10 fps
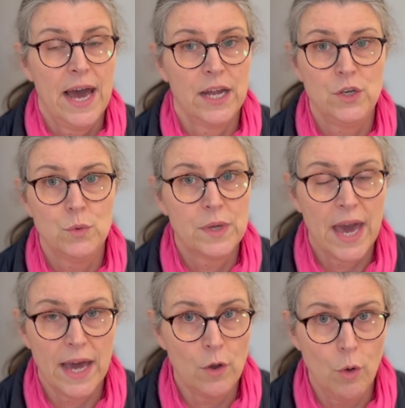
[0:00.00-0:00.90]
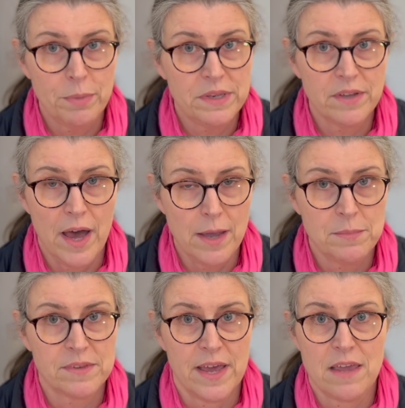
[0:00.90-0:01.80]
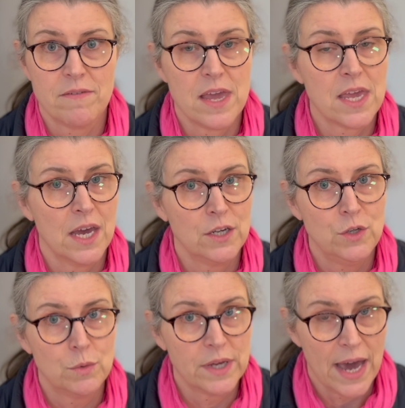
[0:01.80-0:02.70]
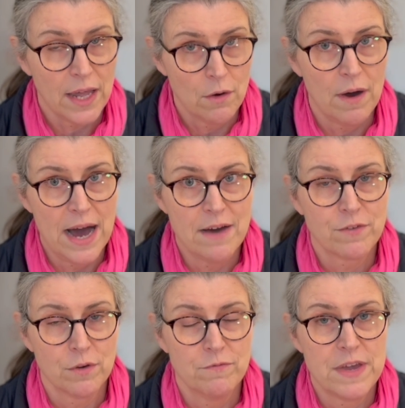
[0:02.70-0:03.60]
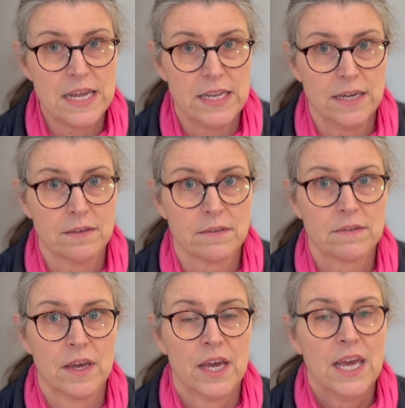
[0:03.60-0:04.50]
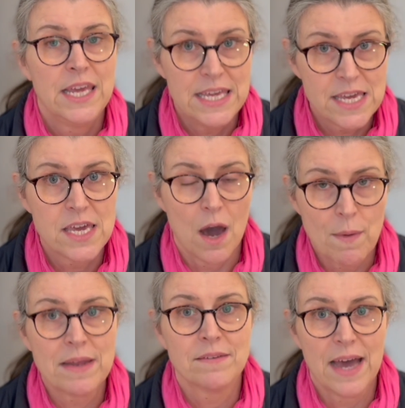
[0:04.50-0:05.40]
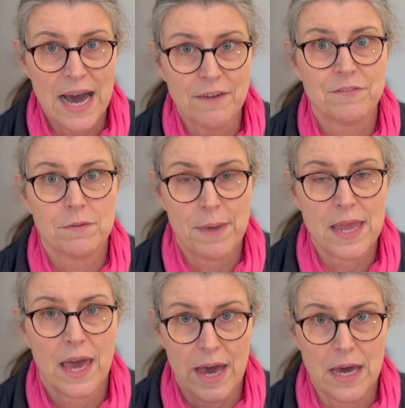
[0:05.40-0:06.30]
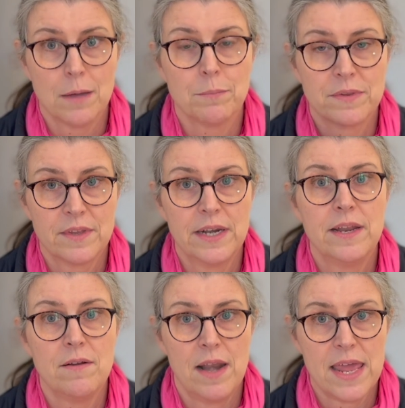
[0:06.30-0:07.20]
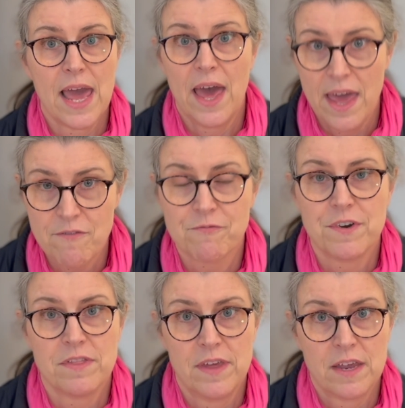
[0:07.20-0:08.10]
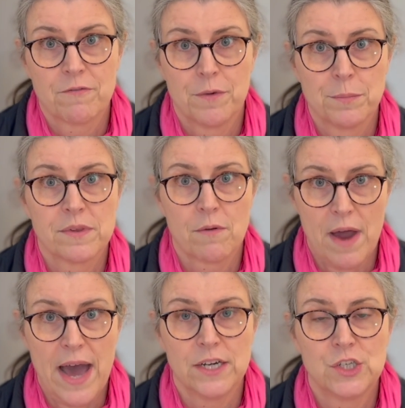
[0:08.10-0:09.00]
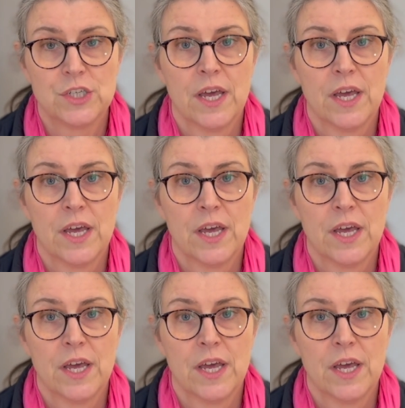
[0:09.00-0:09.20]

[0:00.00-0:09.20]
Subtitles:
and you cannot be time saving and you cannot have convenience. You're going to have to make absolutely everything from scratch.